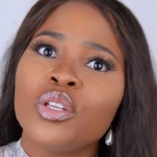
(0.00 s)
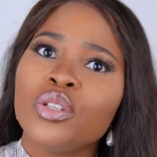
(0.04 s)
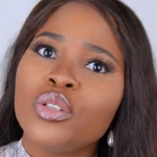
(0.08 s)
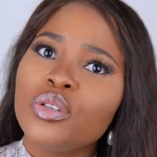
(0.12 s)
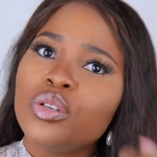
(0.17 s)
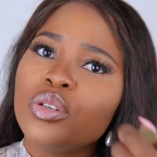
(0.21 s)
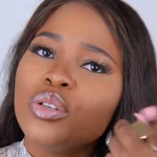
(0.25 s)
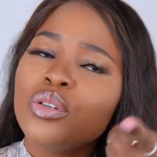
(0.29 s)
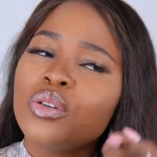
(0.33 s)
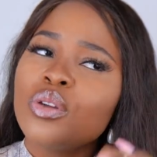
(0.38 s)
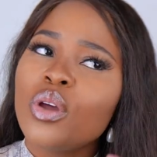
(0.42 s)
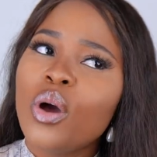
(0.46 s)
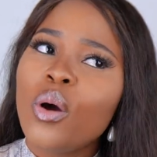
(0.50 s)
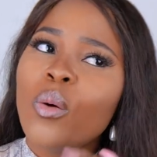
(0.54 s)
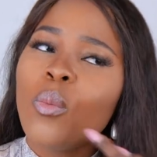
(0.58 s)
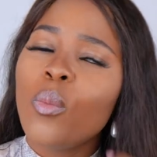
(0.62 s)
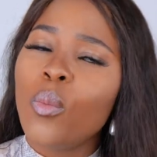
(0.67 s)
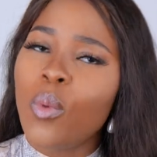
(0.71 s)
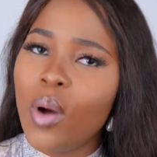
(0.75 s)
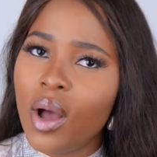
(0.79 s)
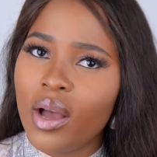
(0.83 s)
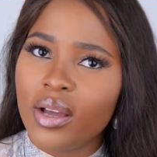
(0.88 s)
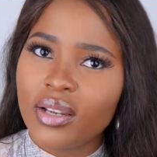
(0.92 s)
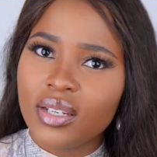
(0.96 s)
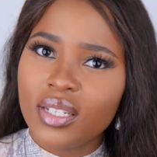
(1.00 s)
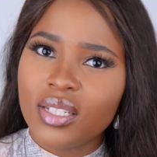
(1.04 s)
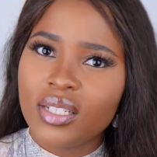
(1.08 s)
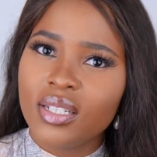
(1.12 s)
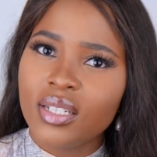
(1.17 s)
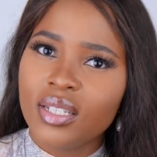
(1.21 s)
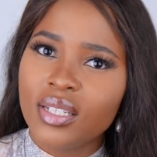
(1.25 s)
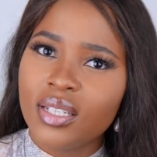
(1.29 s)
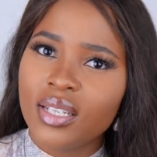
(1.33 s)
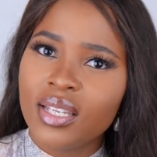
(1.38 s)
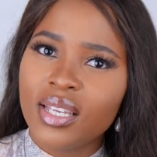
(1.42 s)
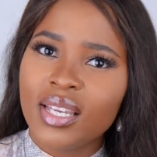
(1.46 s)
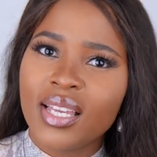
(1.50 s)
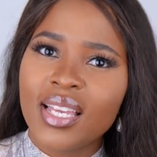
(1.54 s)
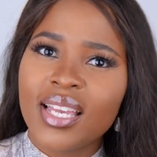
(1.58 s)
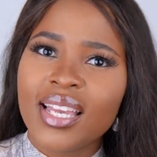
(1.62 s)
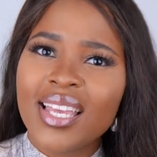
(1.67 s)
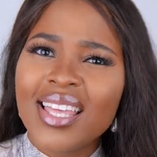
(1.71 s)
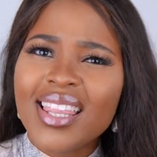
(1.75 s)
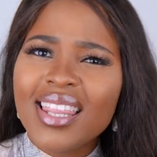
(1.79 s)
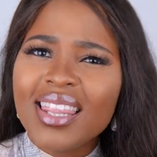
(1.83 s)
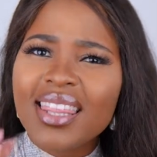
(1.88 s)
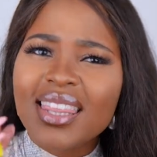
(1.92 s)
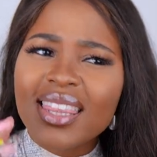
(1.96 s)
Do you know what?
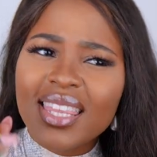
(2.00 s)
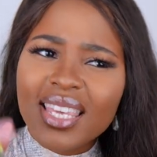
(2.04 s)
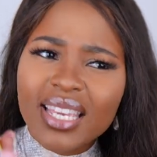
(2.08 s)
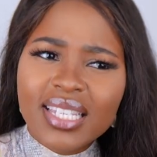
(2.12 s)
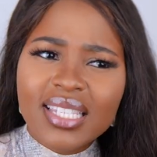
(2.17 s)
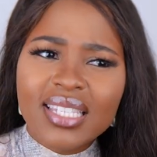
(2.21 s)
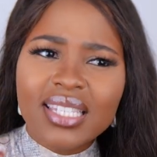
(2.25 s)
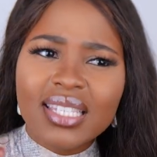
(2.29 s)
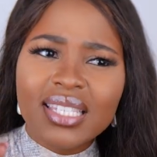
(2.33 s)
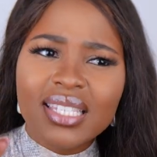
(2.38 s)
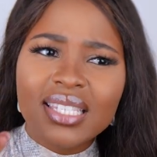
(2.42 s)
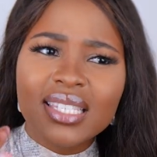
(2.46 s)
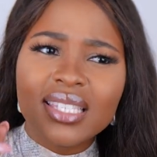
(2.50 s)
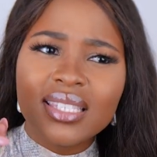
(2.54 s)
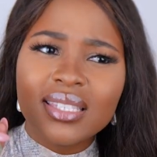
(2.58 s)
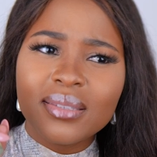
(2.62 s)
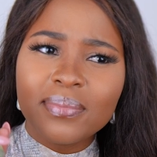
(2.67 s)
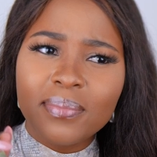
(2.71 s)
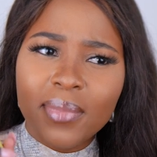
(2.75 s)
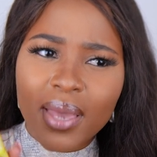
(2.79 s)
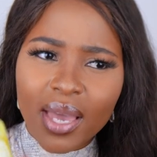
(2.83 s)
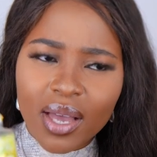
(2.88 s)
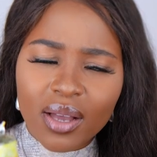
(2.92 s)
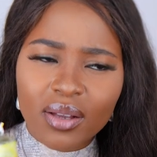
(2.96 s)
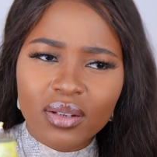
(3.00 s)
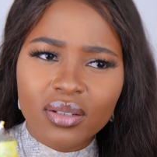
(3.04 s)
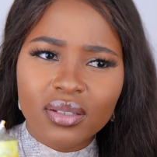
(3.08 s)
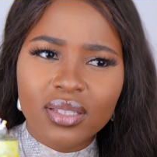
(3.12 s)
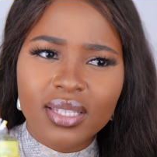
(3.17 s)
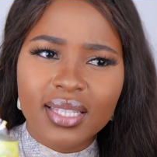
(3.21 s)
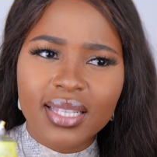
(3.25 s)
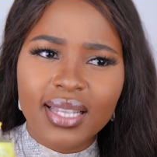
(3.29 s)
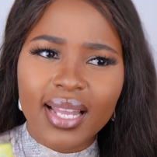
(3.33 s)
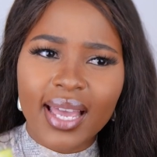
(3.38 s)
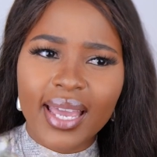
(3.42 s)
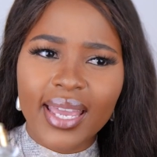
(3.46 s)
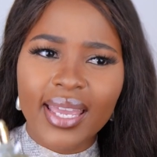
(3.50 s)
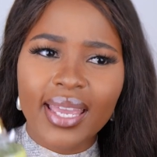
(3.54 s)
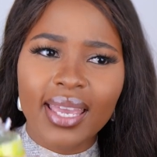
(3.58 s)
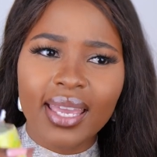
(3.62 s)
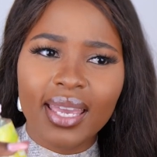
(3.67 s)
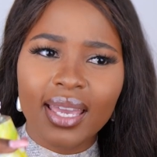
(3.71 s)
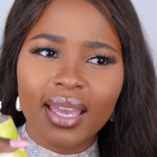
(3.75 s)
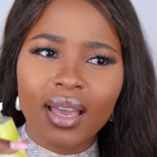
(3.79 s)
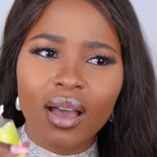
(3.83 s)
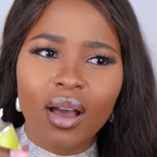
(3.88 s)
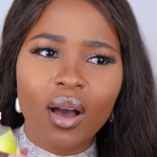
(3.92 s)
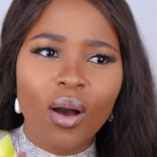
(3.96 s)
This smells
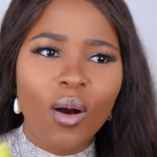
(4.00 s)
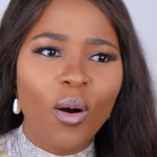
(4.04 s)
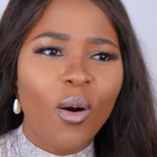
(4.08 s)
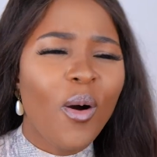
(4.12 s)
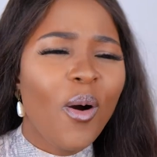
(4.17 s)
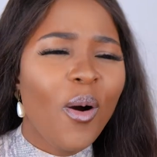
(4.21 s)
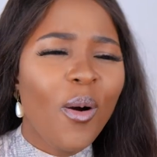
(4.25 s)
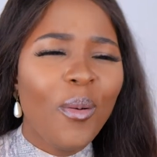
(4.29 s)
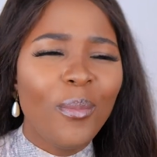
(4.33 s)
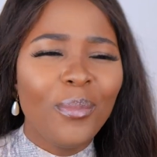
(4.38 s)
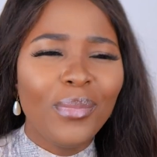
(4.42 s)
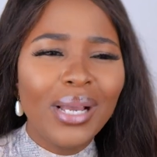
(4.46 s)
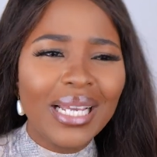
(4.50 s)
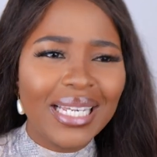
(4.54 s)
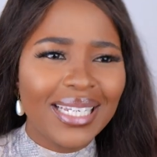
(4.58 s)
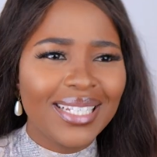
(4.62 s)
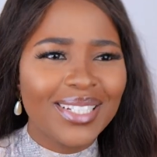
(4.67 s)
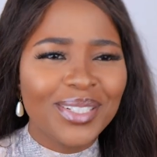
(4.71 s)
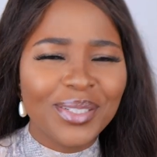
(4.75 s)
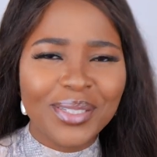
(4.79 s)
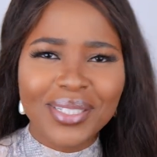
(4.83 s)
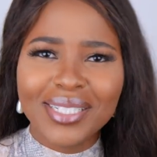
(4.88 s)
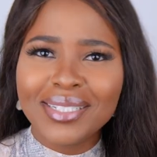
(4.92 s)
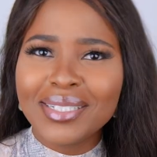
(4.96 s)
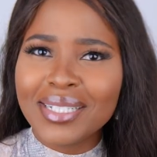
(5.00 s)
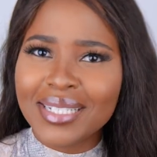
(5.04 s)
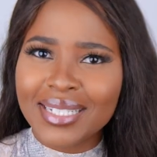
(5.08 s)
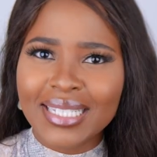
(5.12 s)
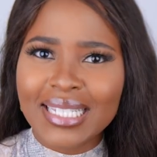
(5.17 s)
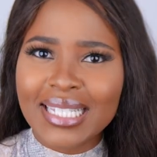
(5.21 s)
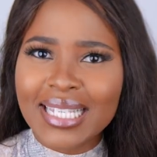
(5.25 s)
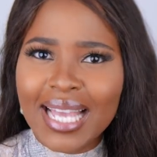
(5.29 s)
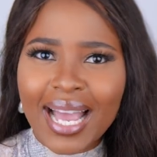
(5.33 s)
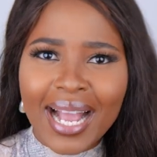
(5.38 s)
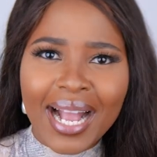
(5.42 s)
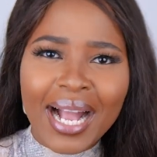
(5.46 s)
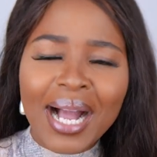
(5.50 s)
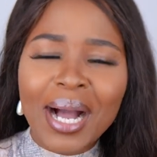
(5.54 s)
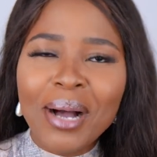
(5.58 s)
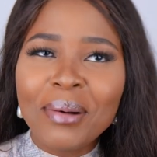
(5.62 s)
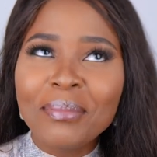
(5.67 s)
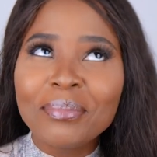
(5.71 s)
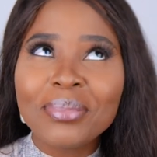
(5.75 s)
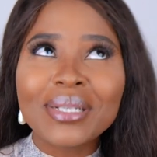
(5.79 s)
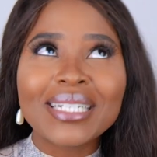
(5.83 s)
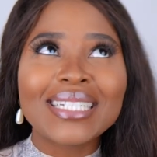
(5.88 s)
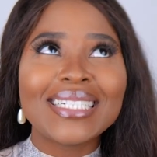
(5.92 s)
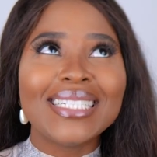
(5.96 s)
like, oh my goodness, I
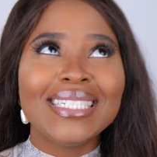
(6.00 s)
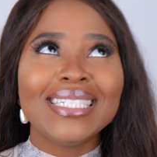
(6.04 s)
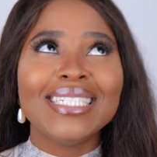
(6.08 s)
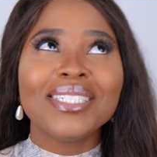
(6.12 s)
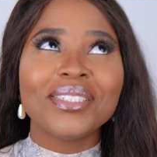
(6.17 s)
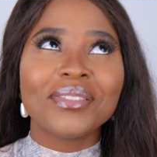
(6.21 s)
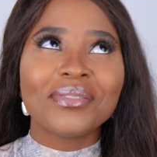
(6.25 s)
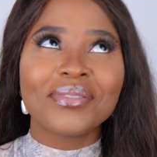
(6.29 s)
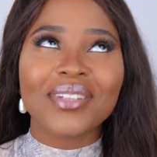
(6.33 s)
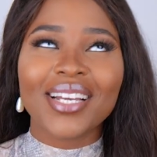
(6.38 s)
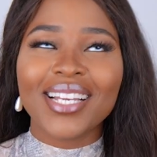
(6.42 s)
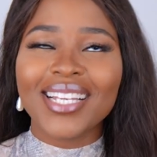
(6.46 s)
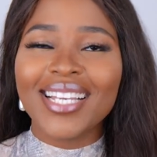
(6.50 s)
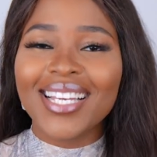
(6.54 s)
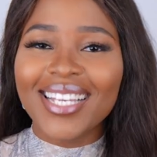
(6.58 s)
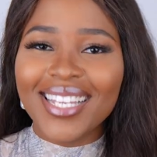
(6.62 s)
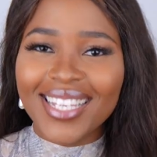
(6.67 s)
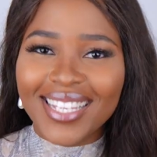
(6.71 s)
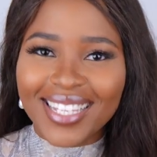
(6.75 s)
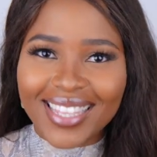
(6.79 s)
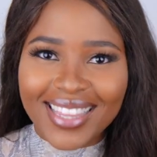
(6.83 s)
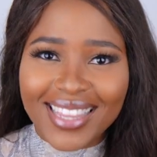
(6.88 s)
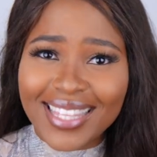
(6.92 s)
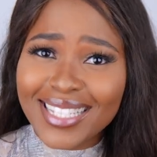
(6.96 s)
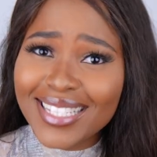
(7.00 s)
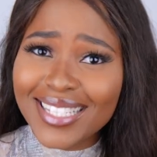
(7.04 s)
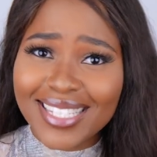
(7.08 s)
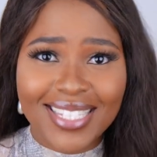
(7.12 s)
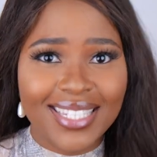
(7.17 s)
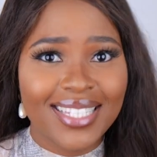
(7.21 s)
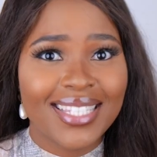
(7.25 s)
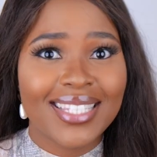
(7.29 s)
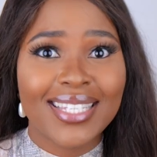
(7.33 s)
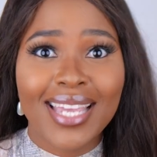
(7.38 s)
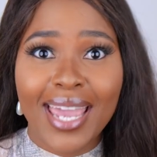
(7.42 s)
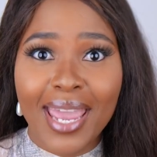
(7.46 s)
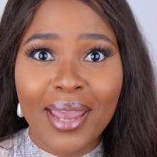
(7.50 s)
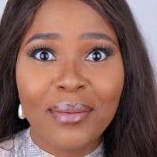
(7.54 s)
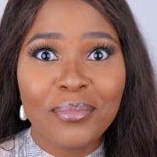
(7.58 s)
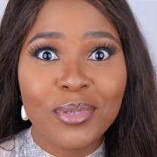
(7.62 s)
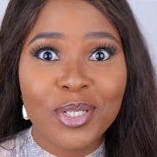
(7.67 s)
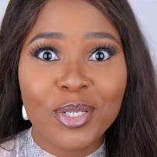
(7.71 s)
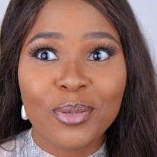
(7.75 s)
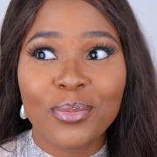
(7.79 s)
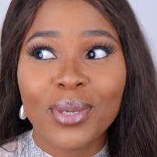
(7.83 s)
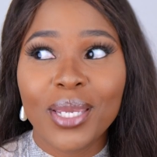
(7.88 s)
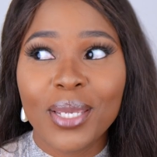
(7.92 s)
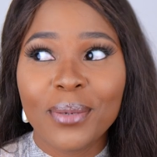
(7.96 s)
can't believe I, this just came
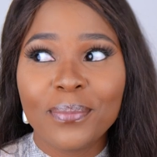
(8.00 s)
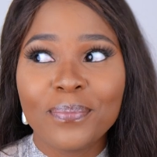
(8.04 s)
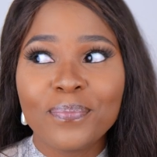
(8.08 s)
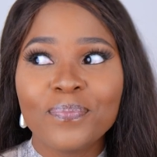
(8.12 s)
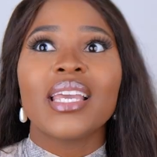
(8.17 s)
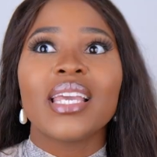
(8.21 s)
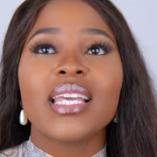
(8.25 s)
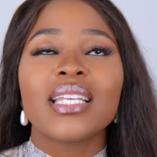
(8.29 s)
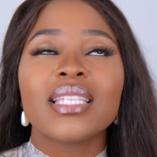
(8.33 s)
to me.